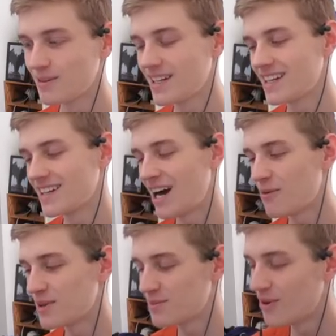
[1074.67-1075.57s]
we,
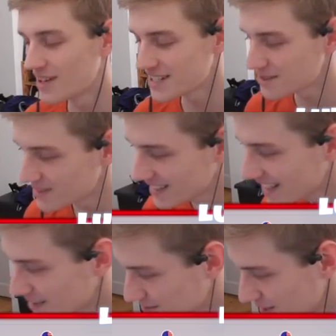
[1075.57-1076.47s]
how many points did we
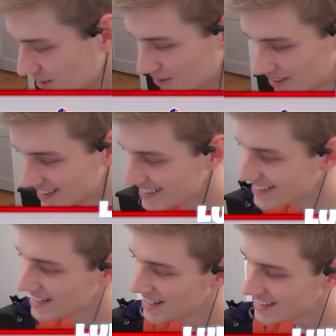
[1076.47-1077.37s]
get, bro?
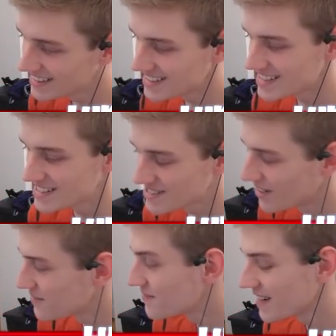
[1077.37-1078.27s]
this is
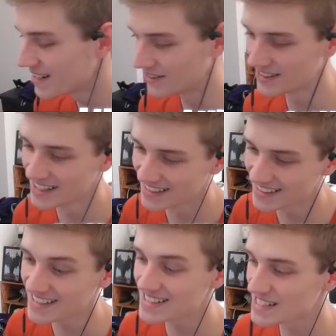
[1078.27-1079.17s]
not fair.
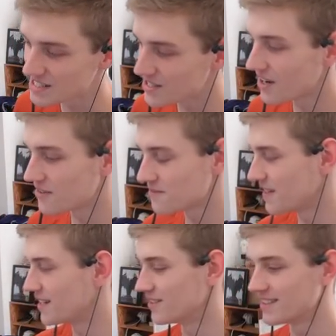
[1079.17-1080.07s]
This is not
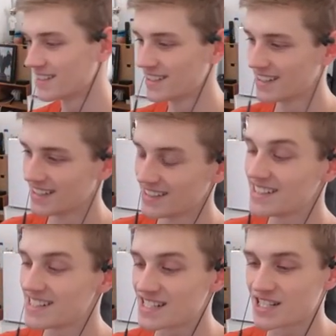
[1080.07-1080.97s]
fair.
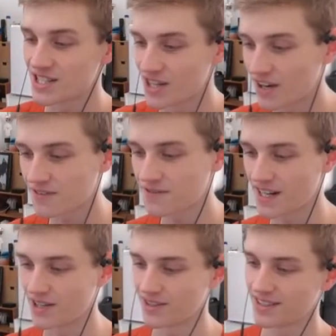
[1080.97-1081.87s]
This is not
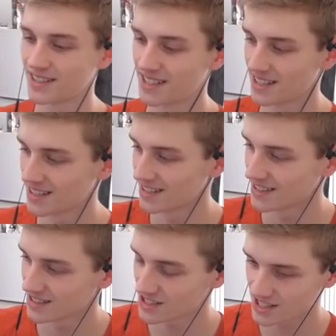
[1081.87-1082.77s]
fair.
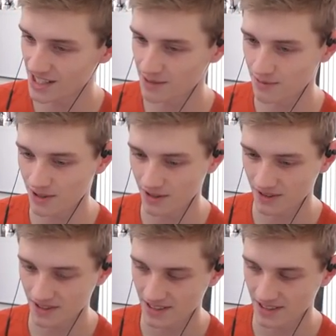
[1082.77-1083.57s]
Shit, bro.